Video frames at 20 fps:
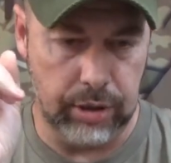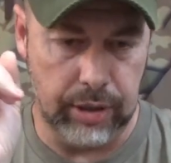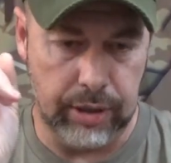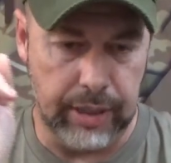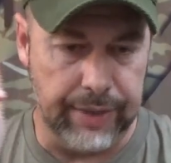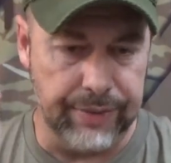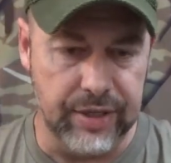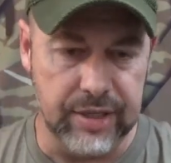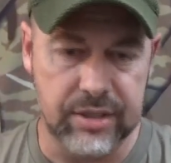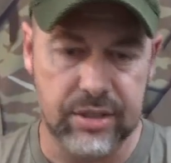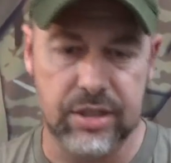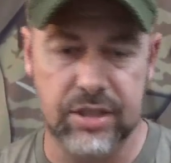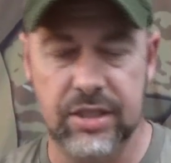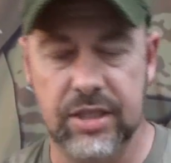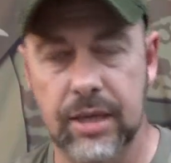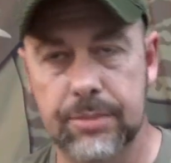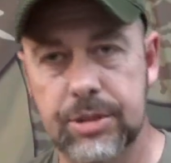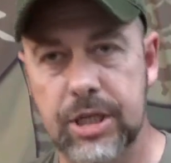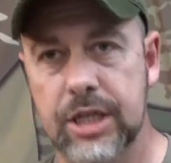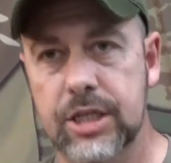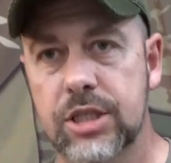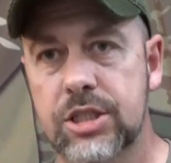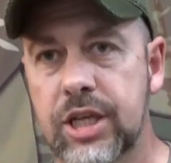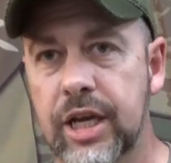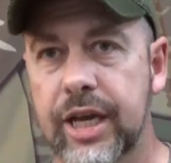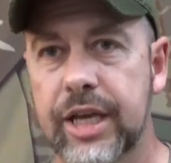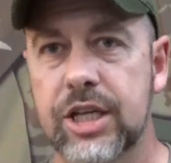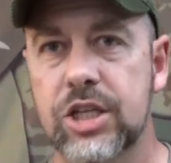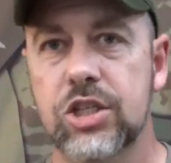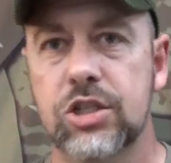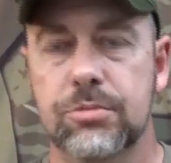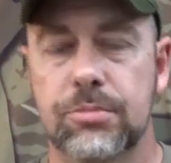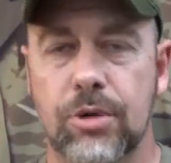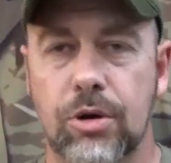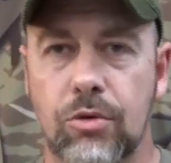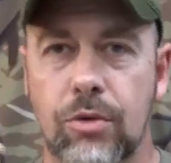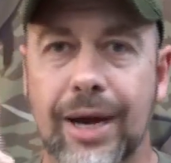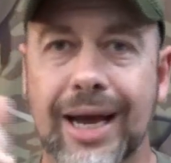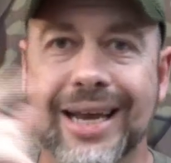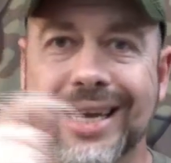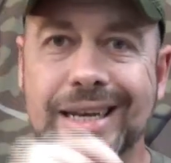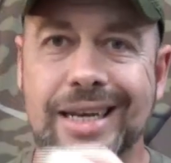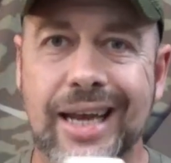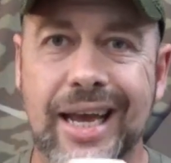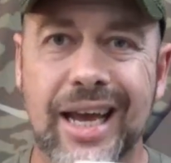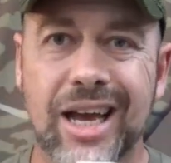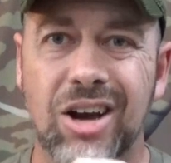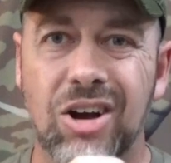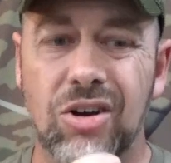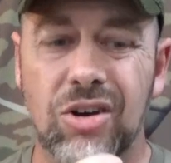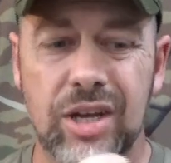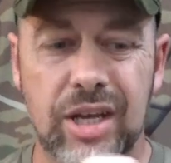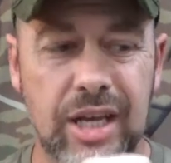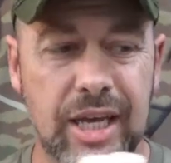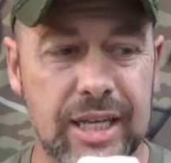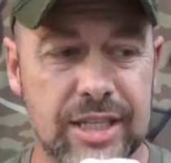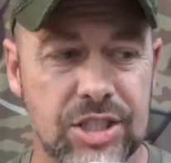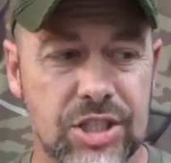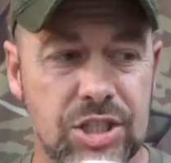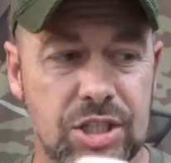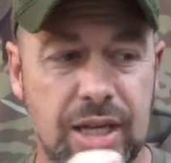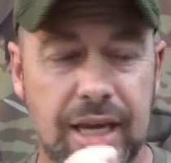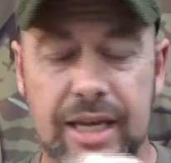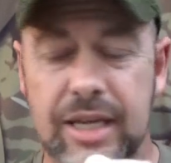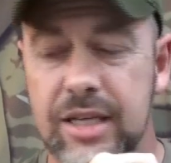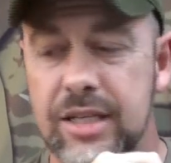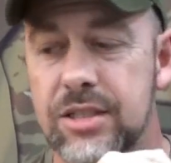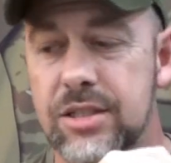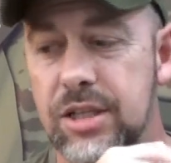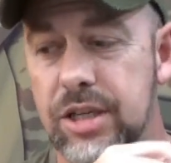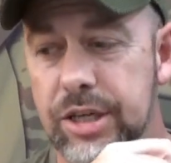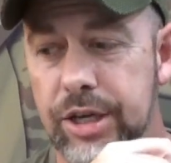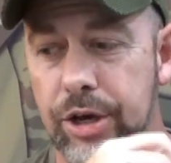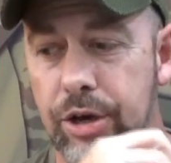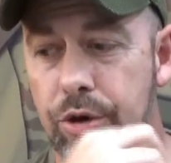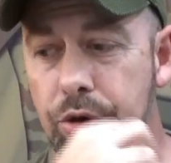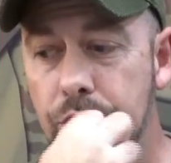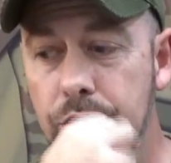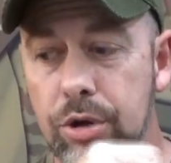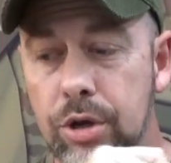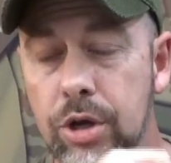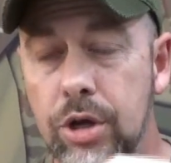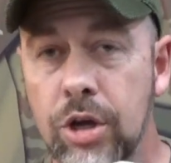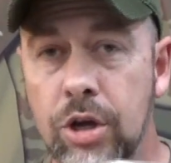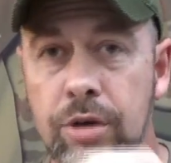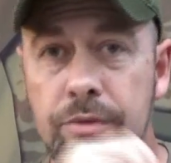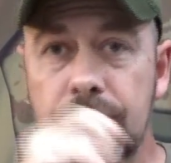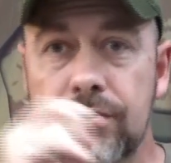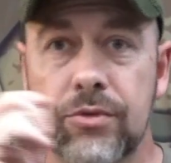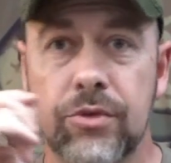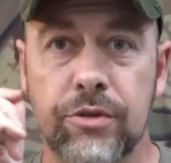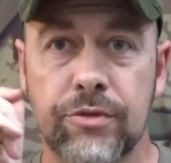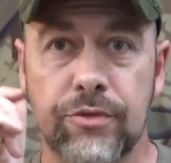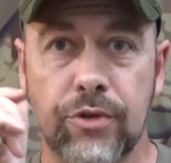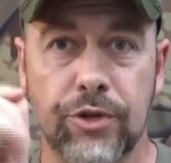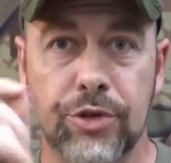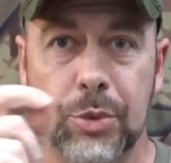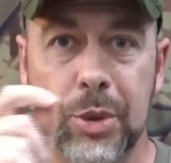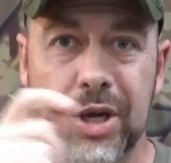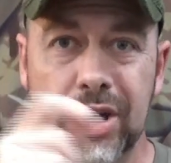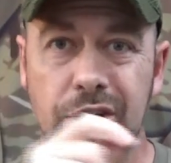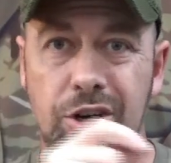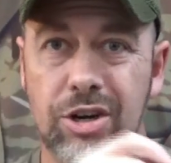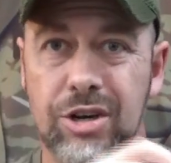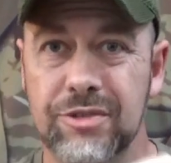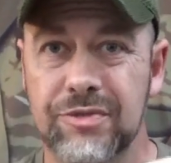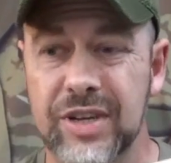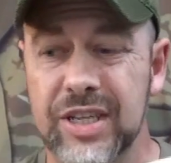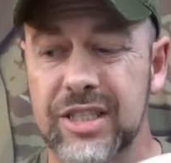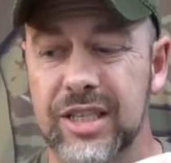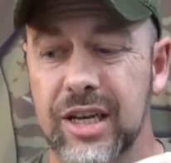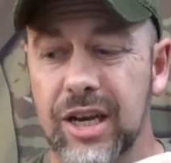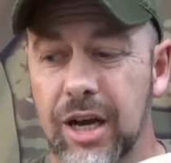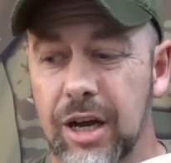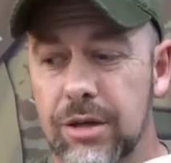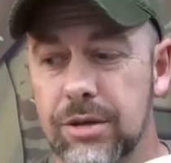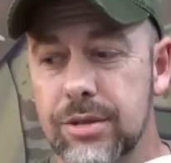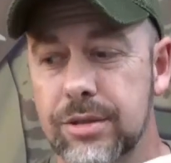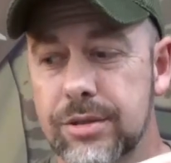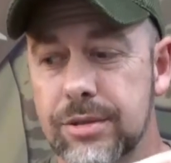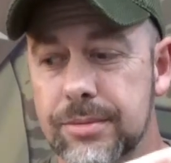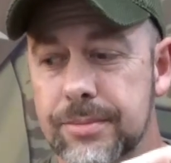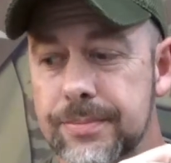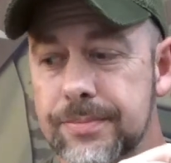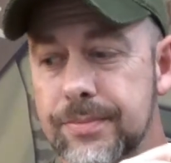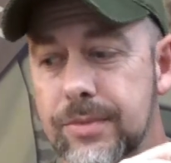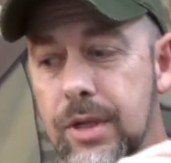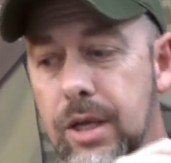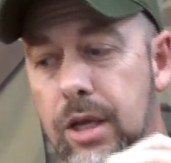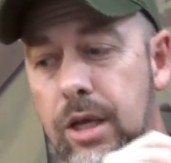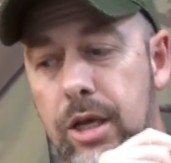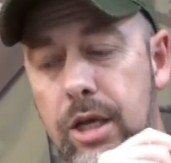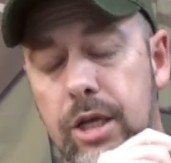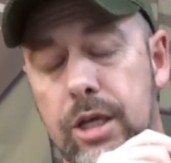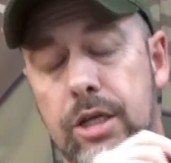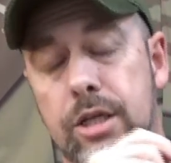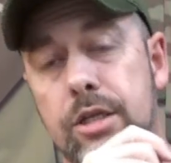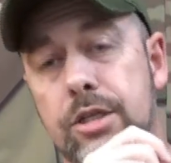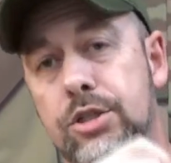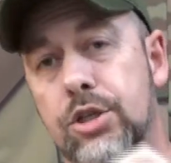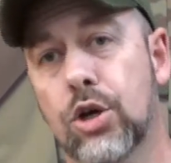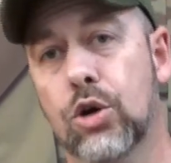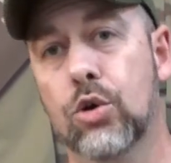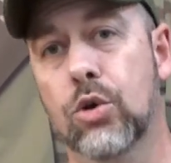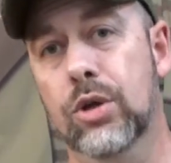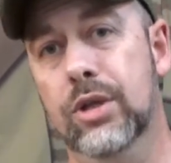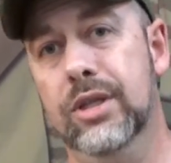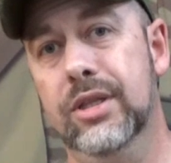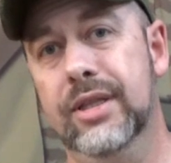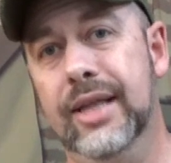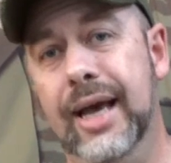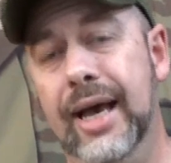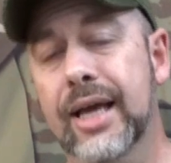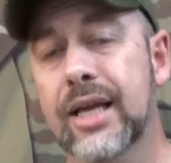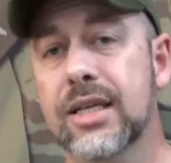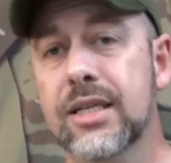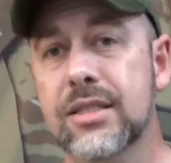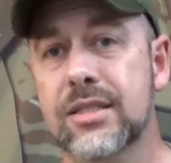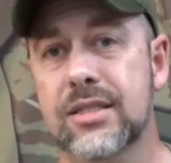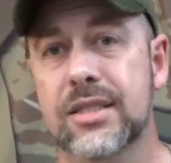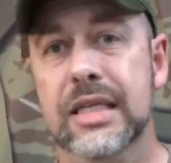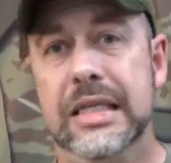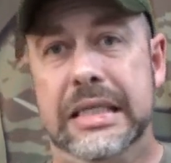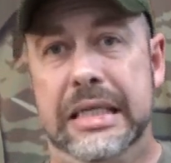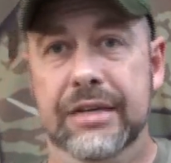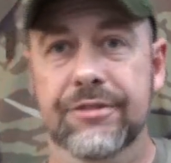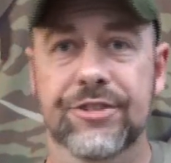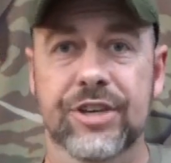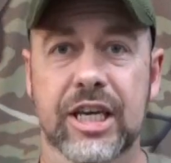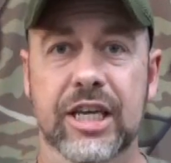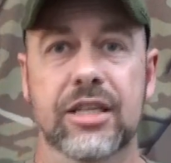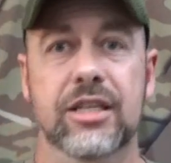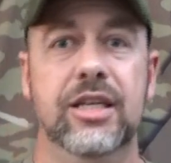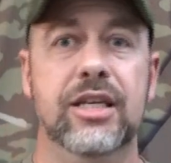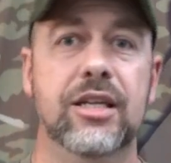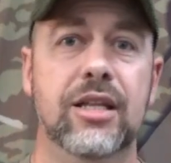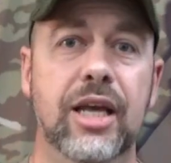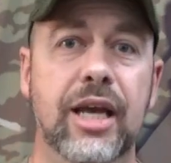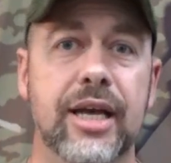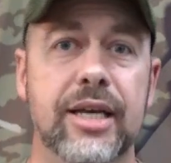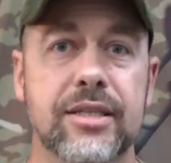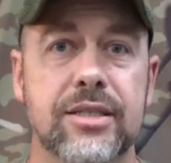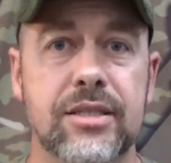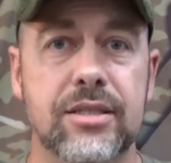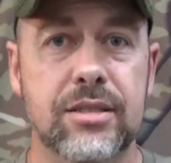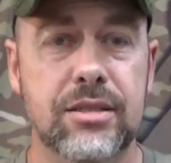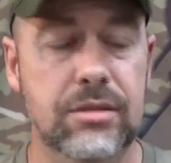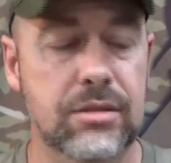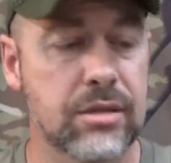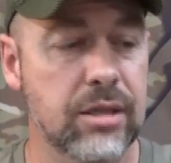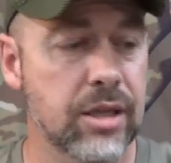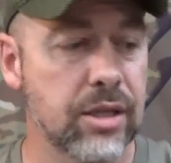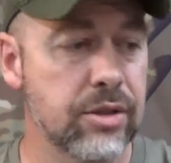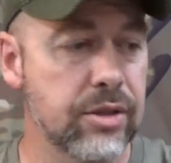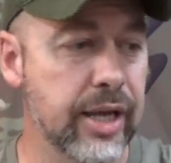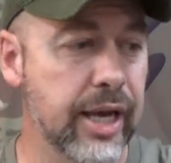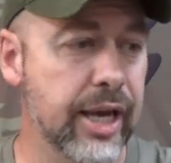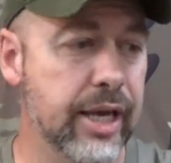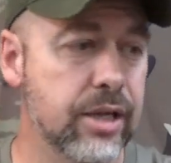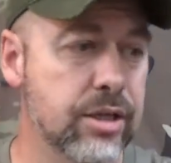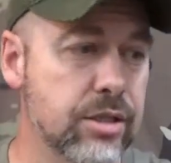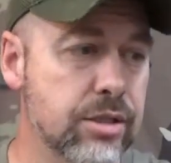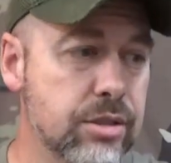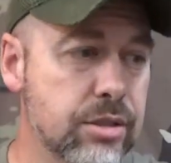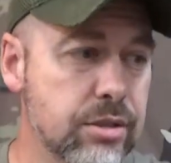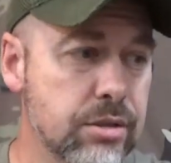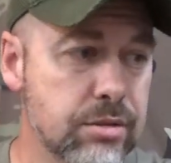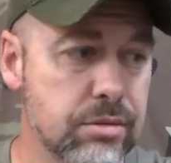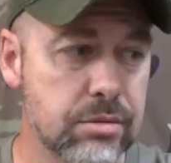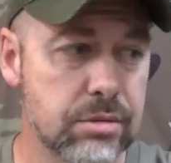and this is subject to change, but right now it's slated to go for $350. So that is significantly less than